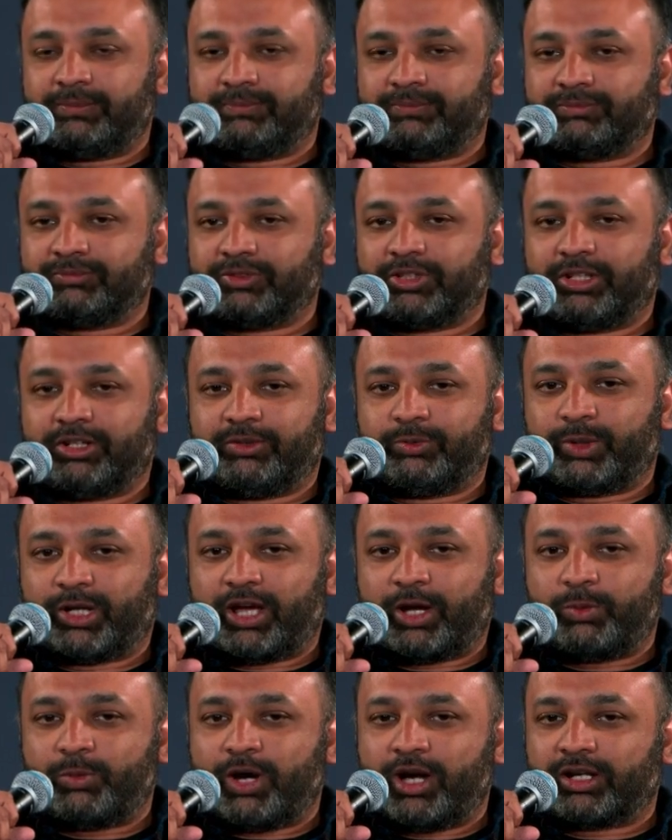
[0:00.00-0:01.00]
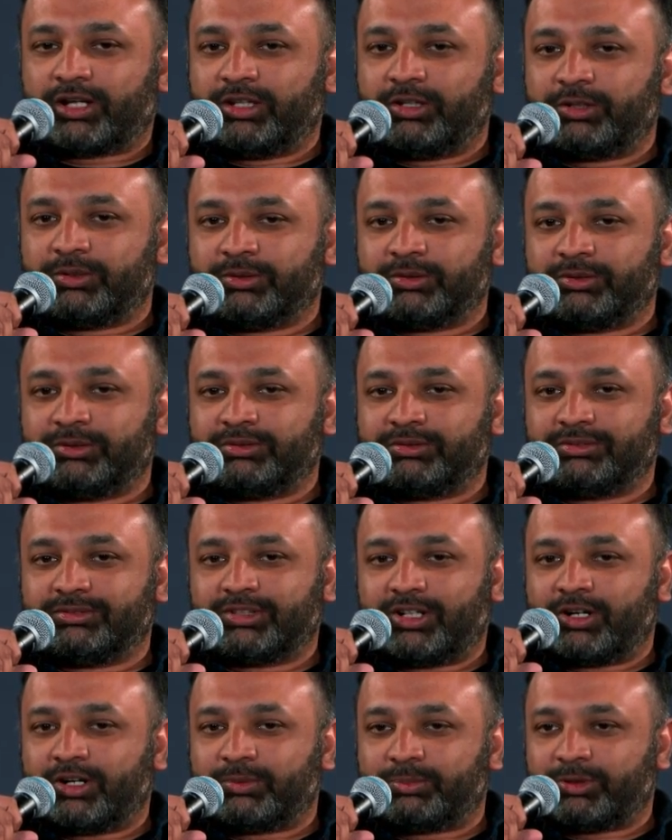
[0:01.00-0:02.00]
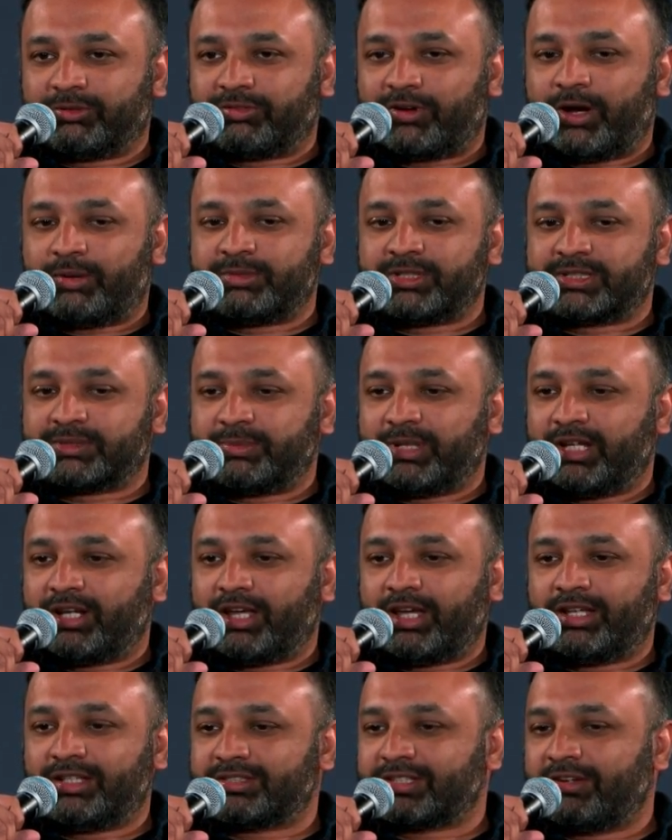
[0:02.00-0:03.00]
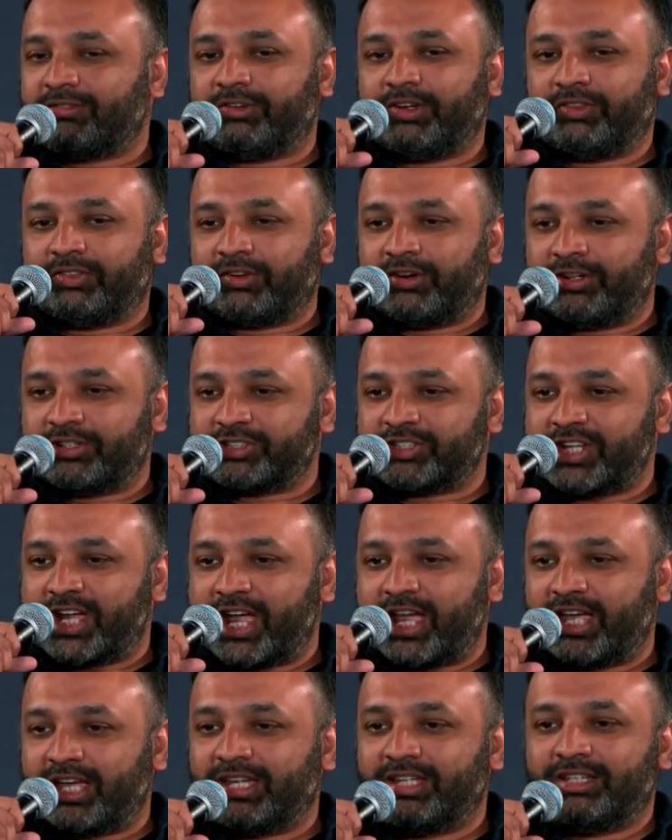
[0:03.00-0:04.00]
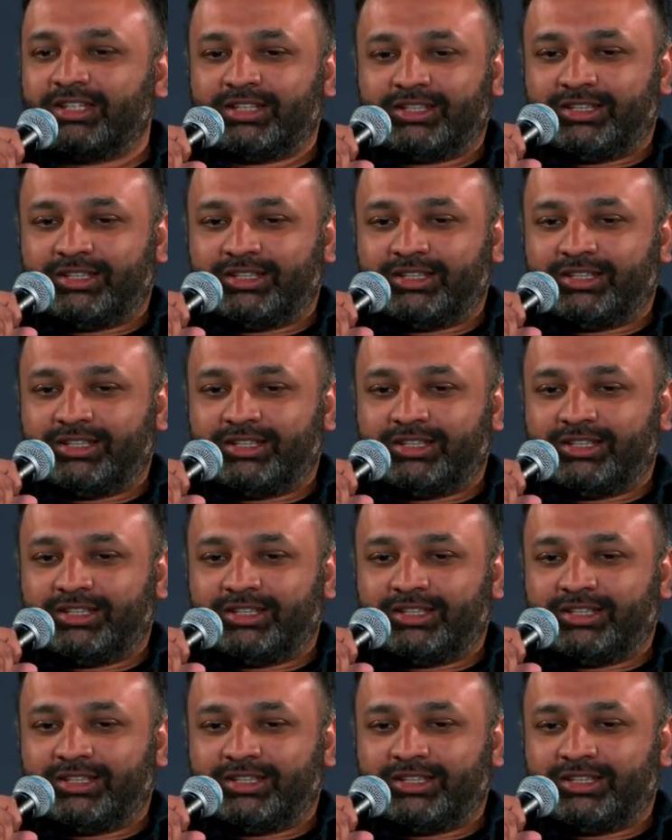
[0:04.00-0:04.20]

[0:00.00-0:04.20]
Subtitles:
when I walk into our performance meetings every Thursday,